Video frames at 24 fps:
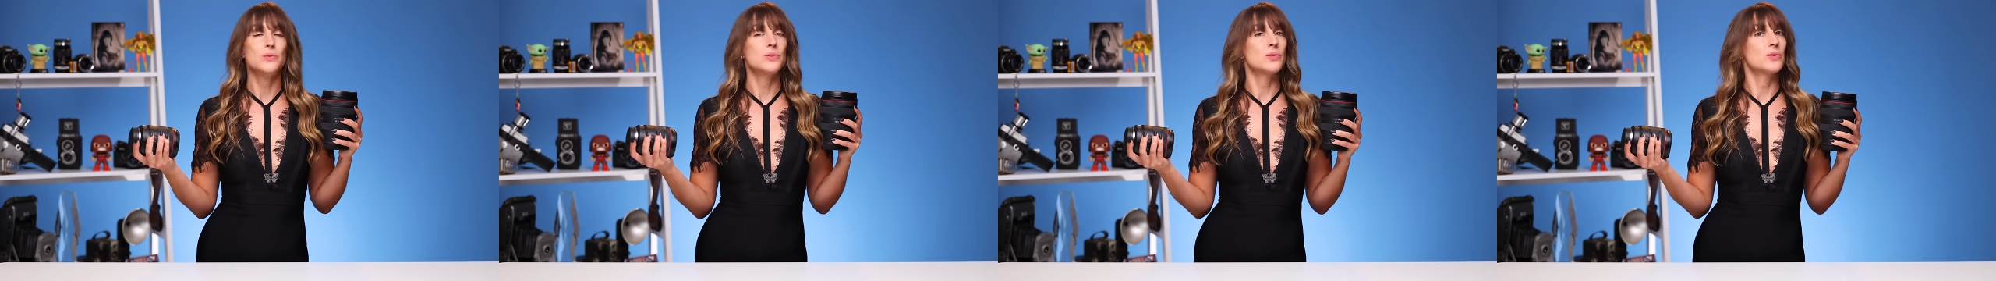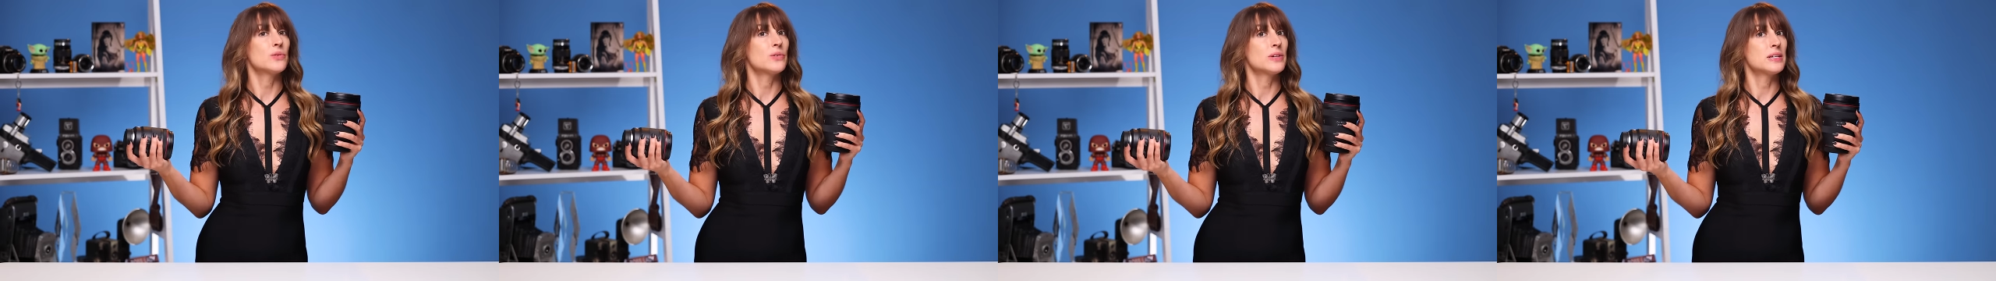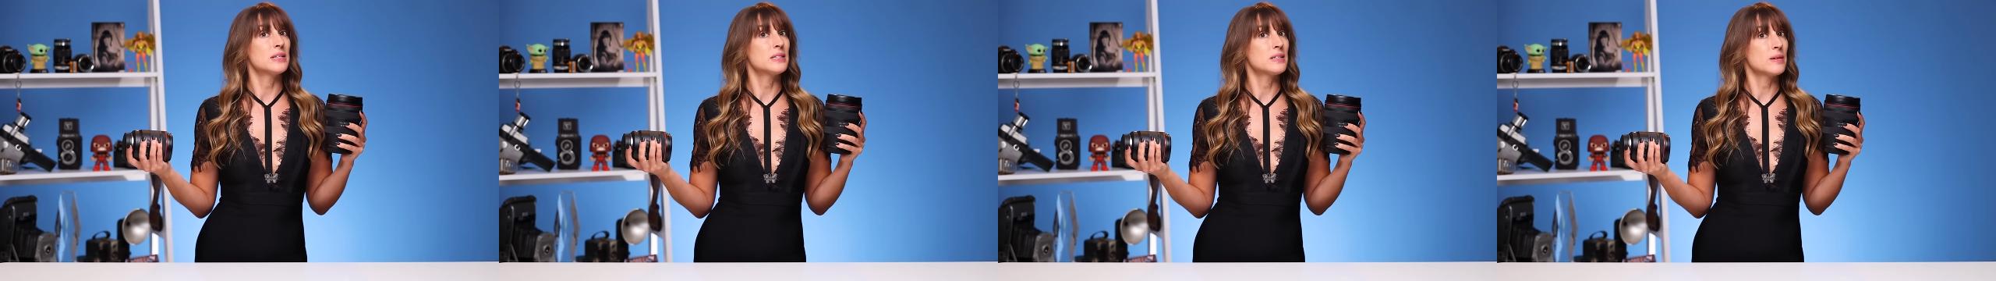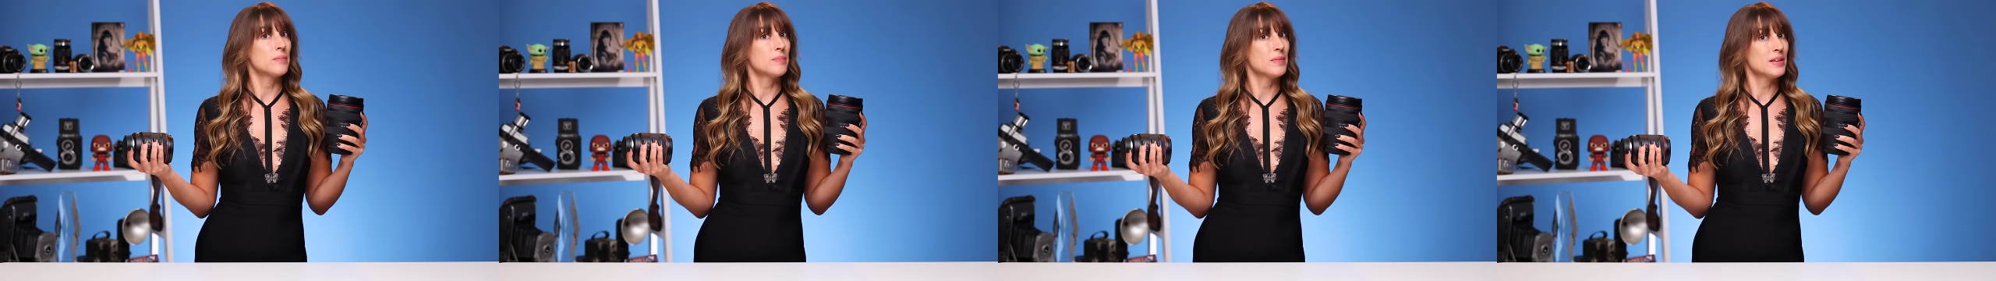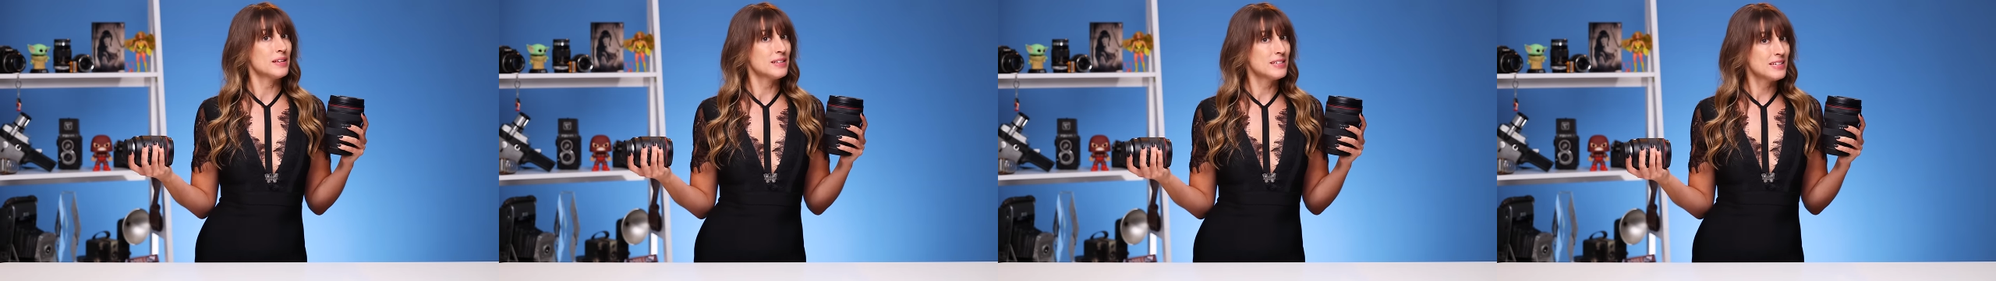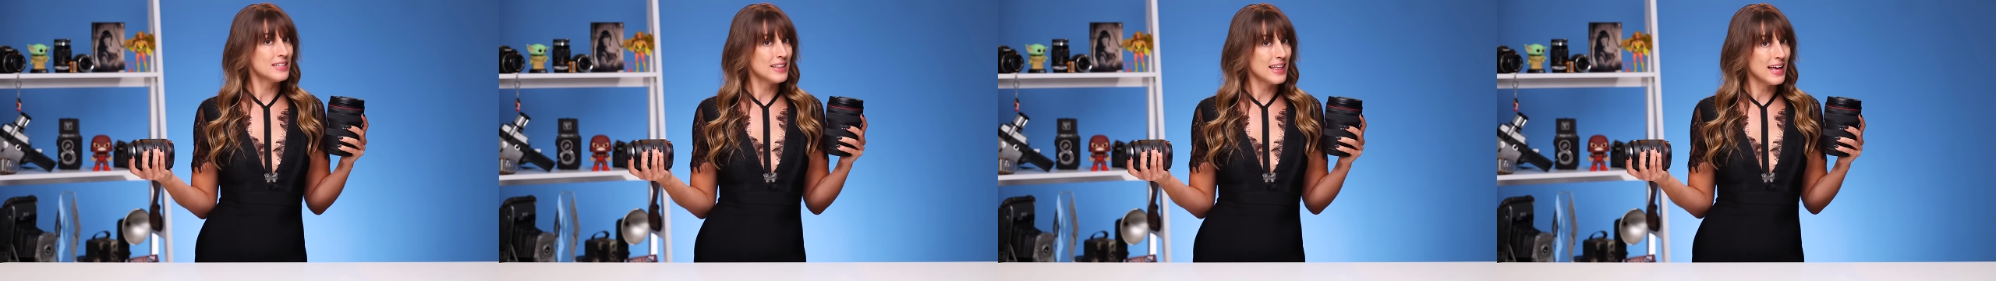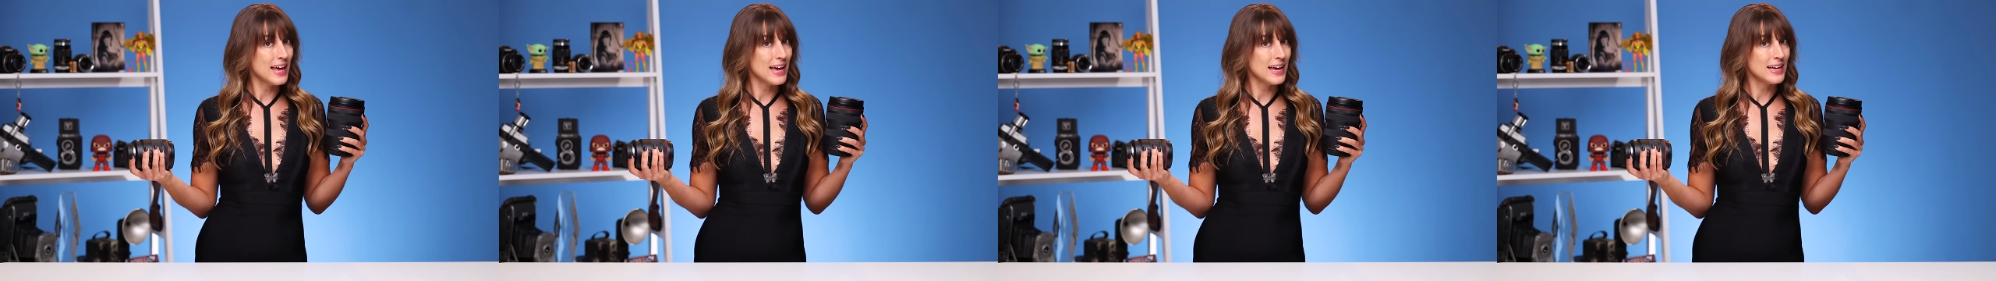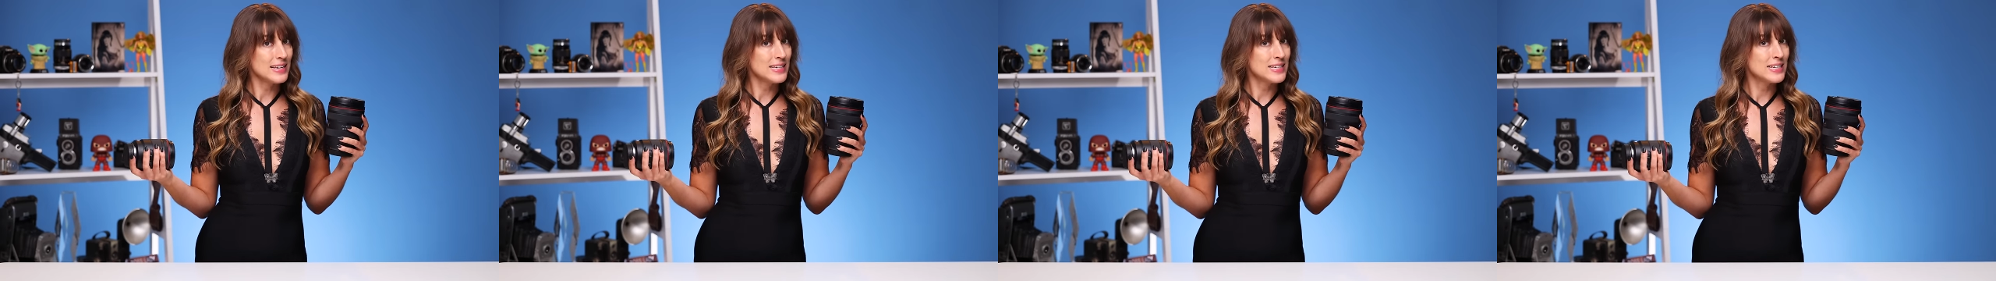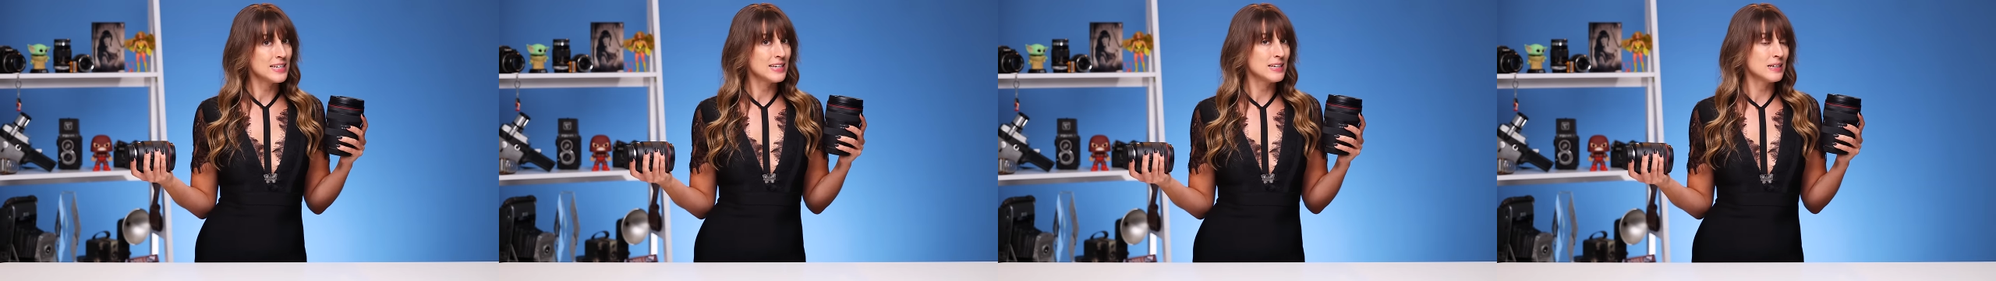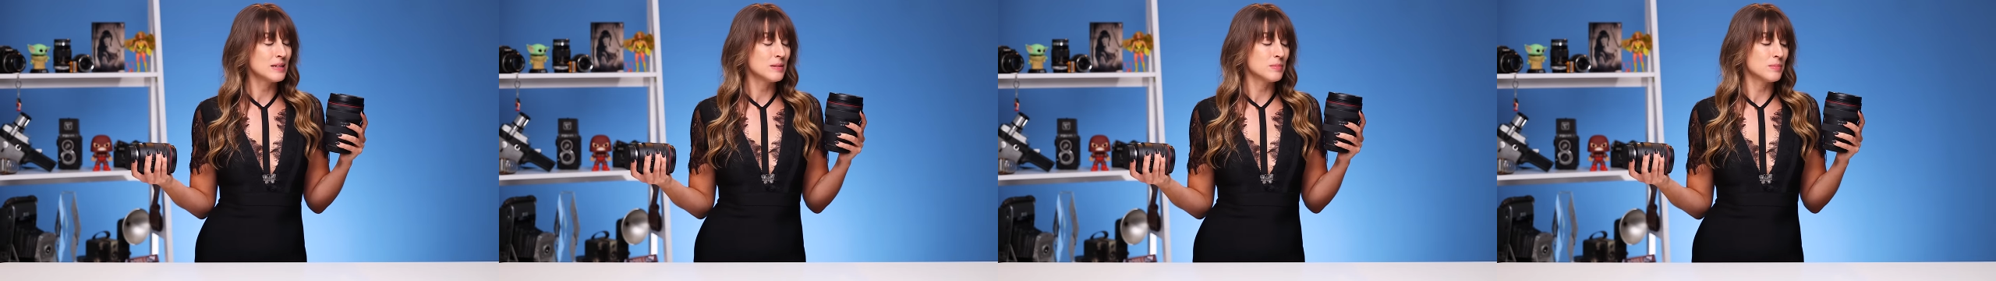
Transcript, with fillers: so there is something to that,